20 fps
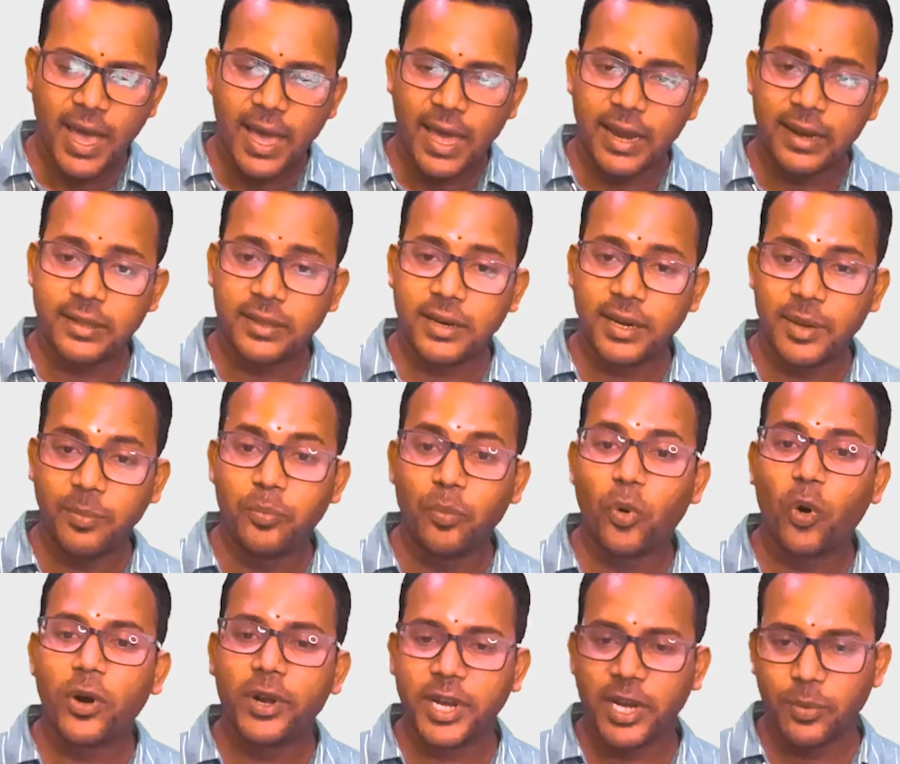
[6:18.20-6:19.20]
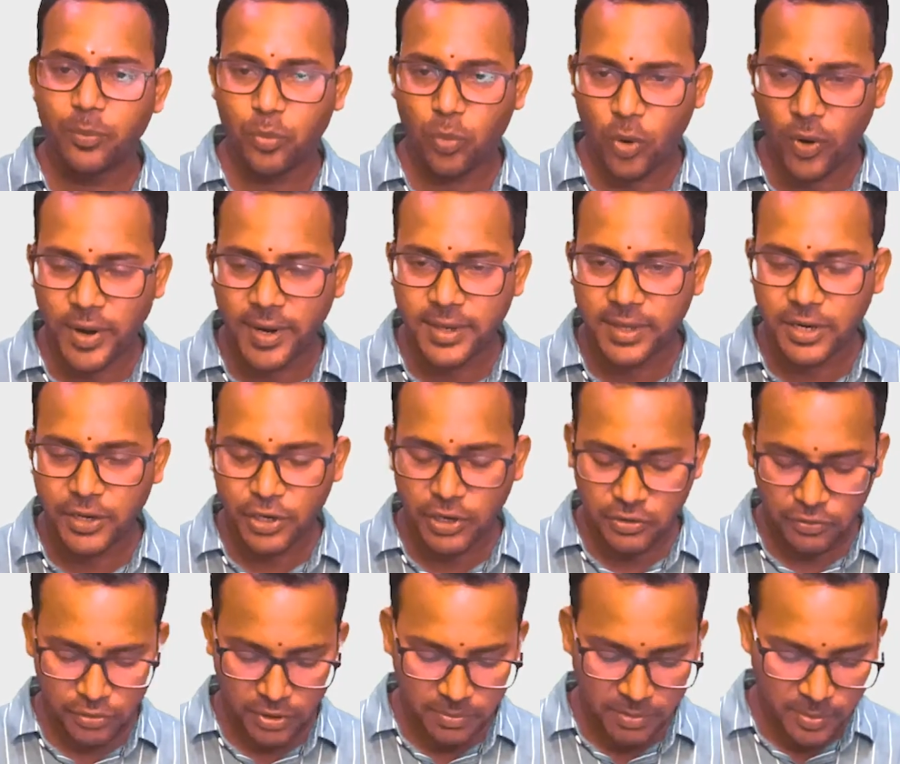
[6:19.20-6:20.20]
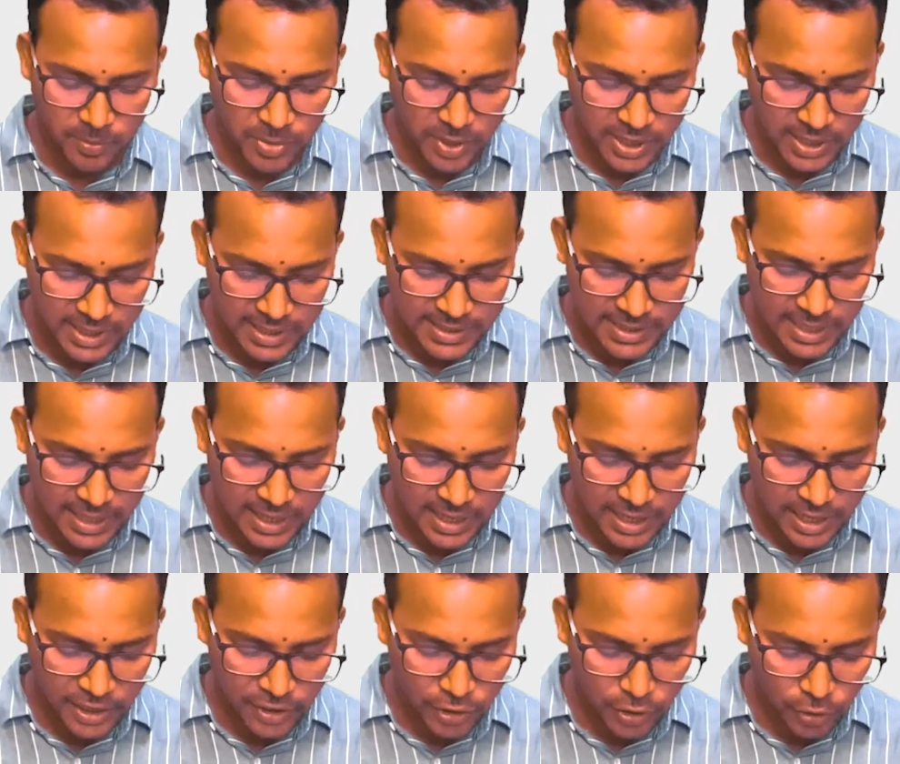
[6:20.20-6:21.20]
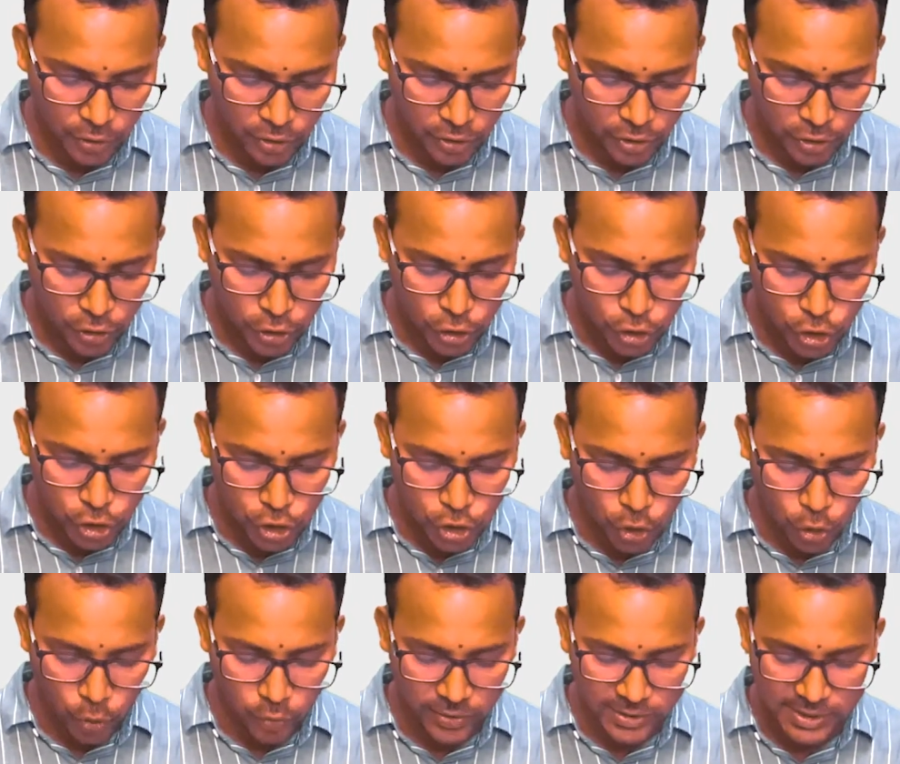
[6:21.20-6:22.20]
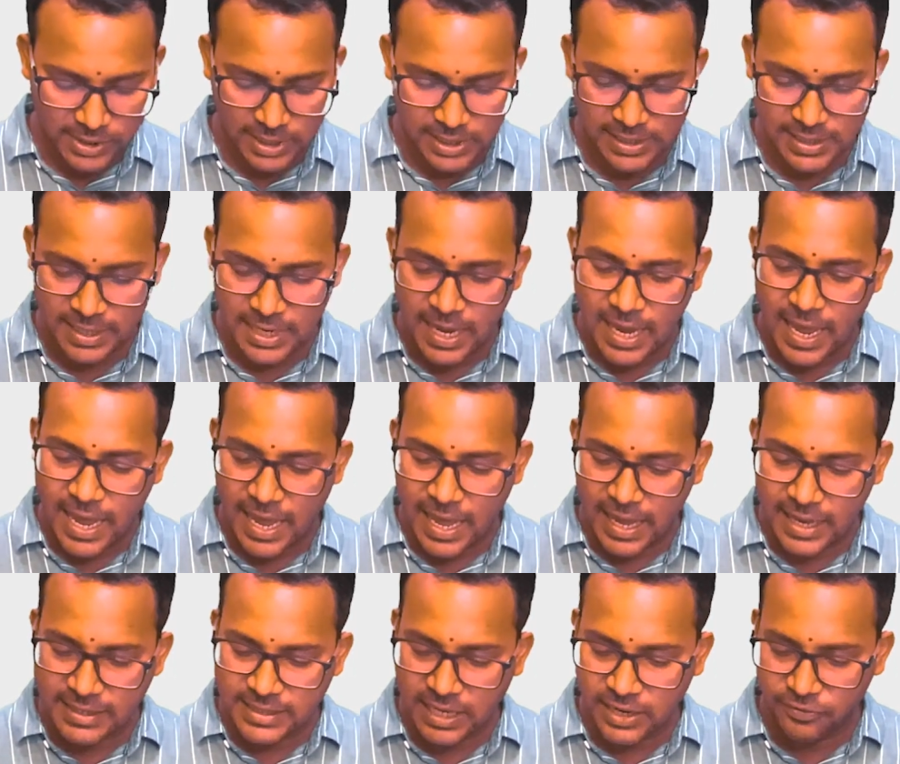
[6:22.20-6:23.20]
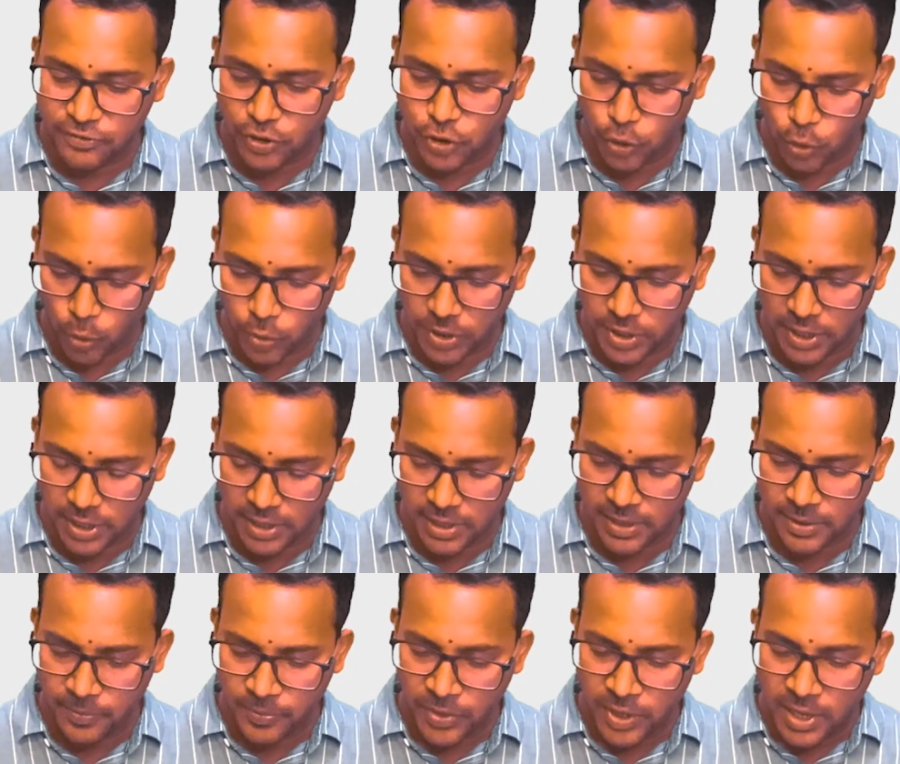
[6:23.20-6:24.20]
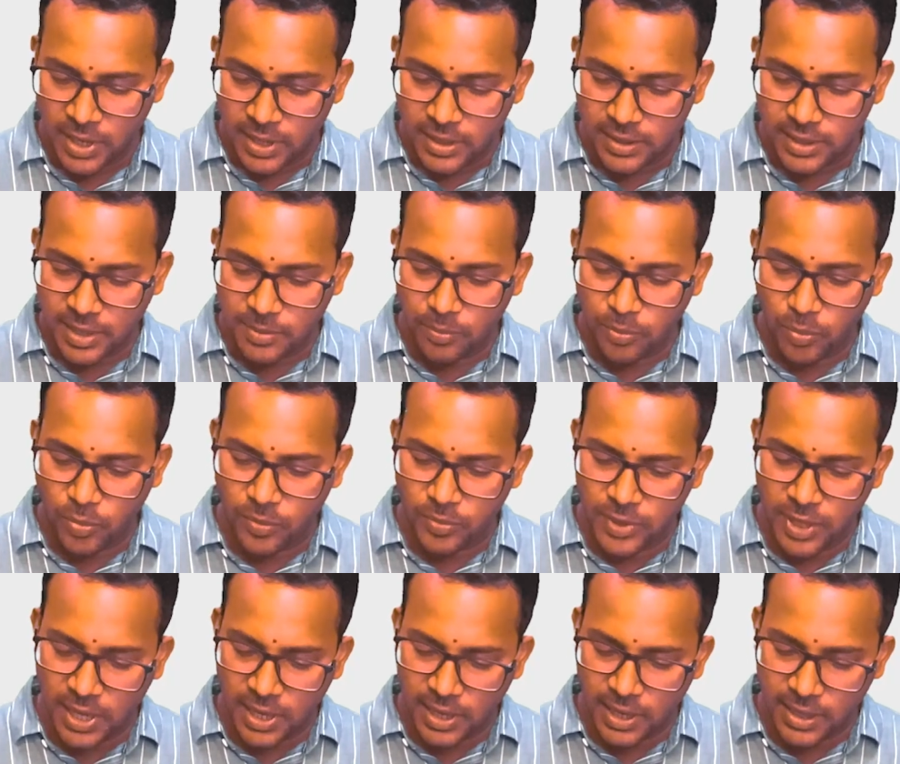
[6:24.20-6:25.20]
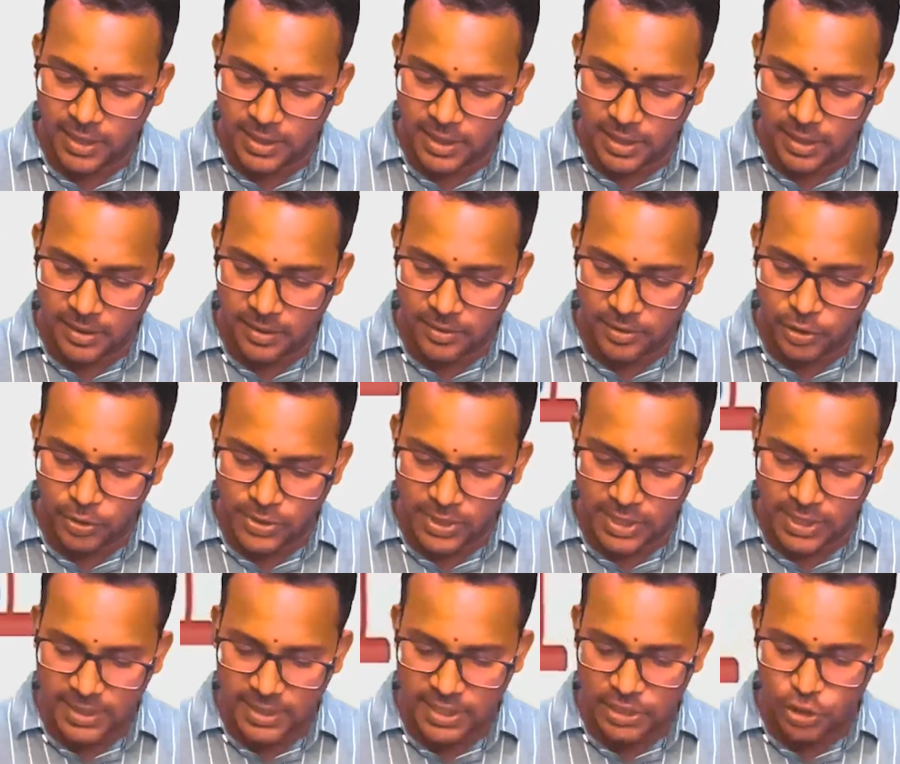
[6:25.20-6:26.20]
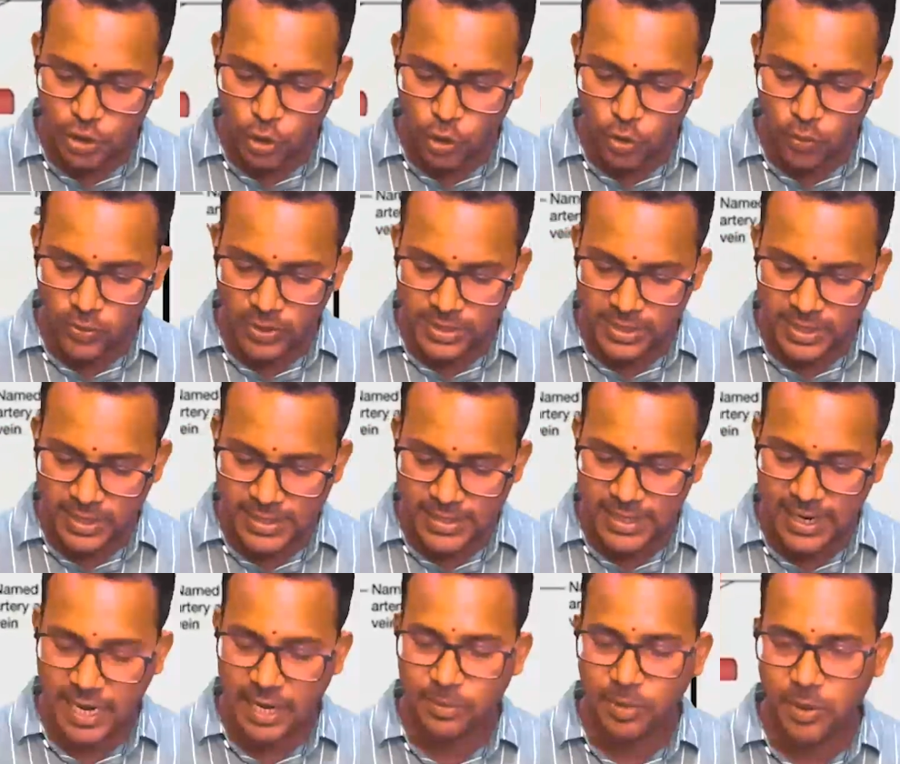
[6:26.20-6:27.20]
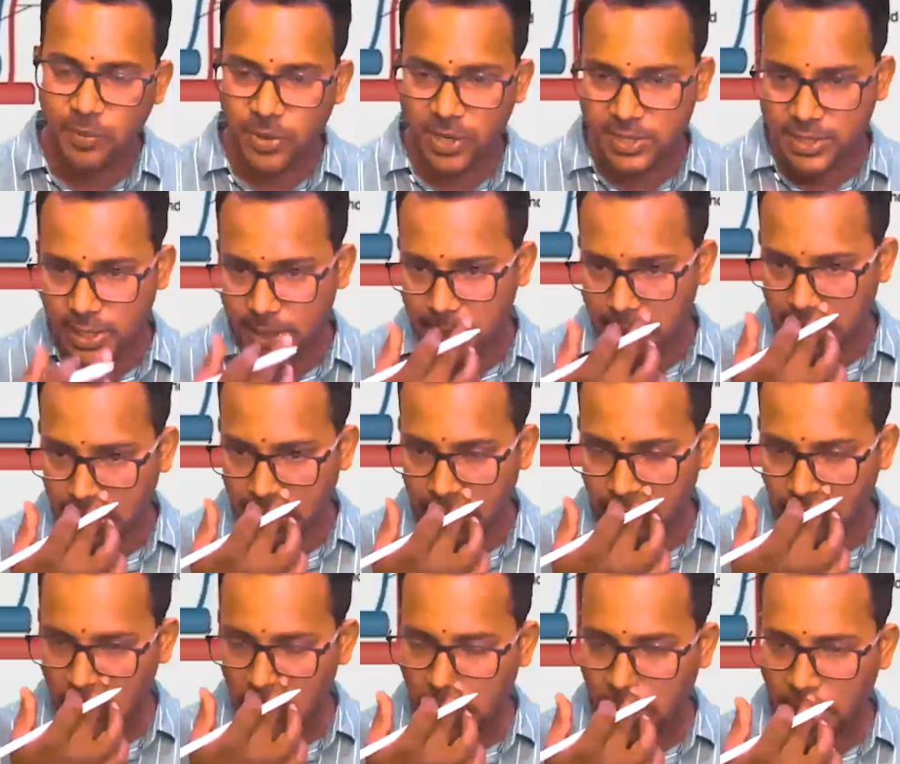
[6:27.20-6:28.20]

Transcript: another important point that you have to remember is regarding your choke vessels. As I've shown here, you see the choke vessels can be present in